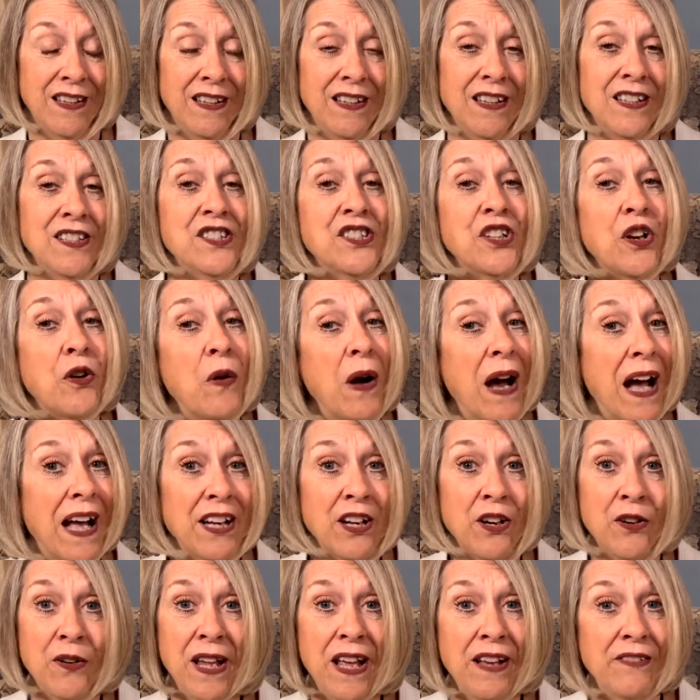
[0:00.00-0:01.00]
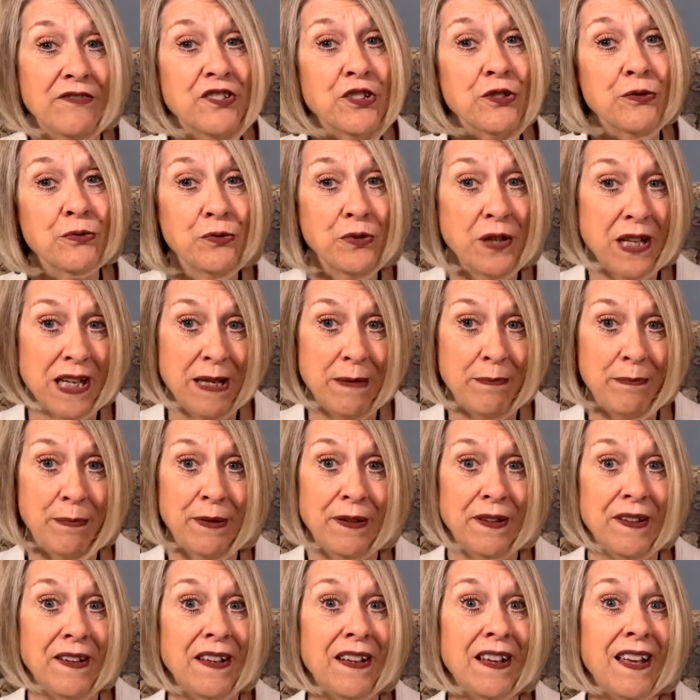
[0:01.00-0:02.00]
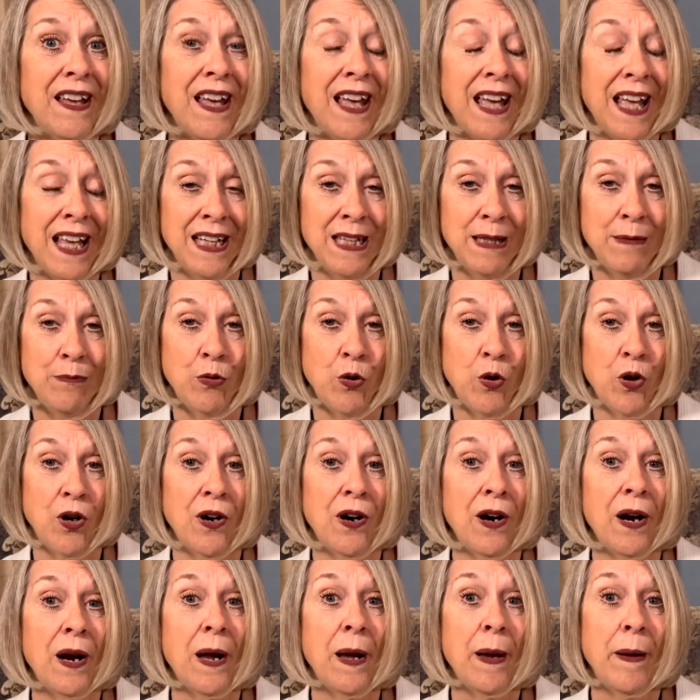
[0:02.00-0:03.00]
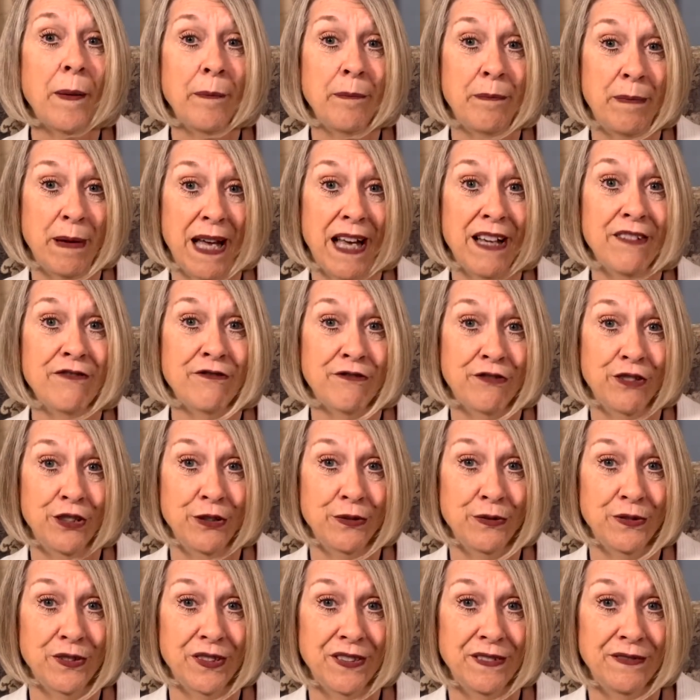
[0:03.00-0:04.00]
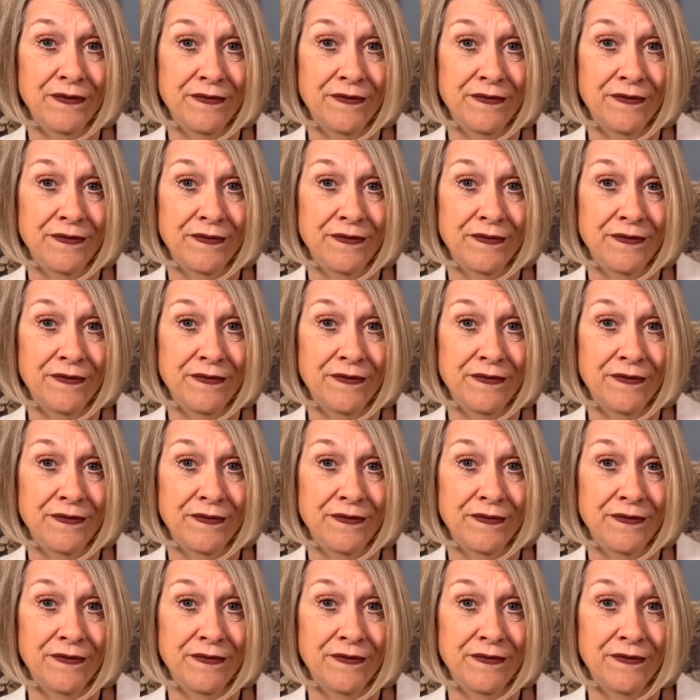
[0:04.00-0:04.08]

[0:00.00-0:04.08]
so I don't have to reap any more bad fruit.